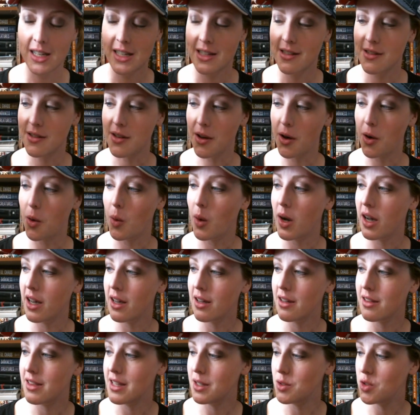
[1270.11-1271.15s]
So
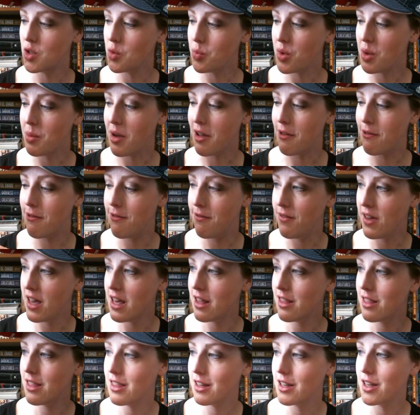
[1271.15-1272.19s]
this will be my
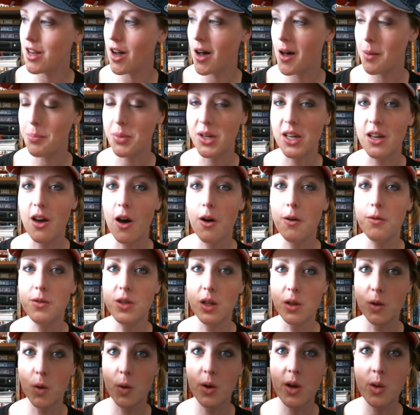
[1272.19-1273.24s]
5th copy of
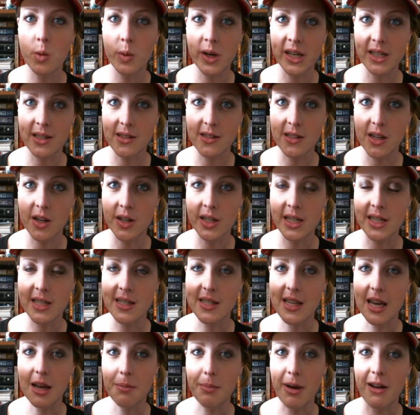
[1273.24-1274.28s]
the Lord of the Rings
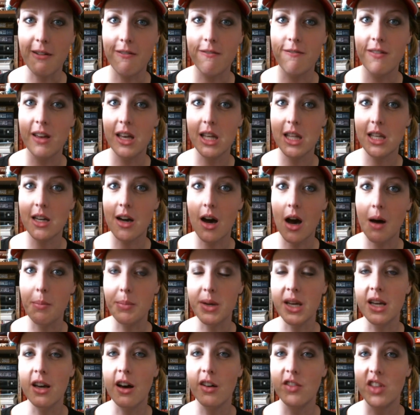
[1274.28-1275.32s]
series and my 5th
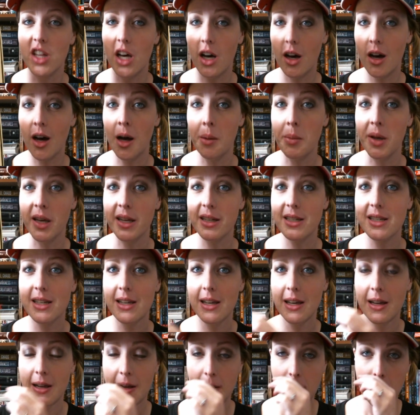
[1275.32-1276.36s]
copy of The Hobbit
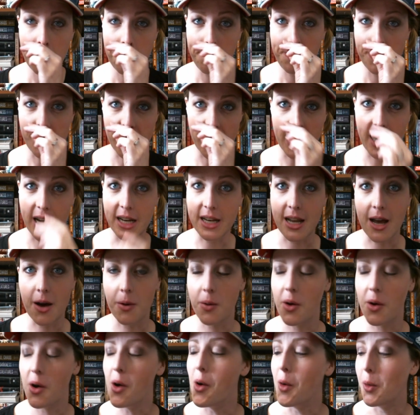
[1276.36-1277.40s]
that I now
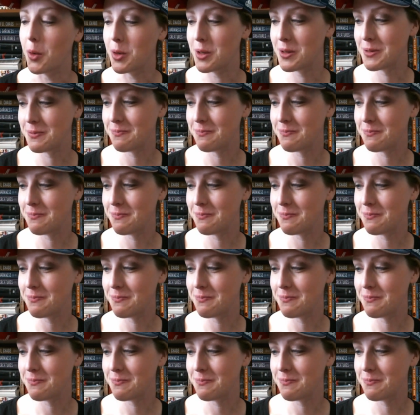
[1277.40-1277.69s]
own.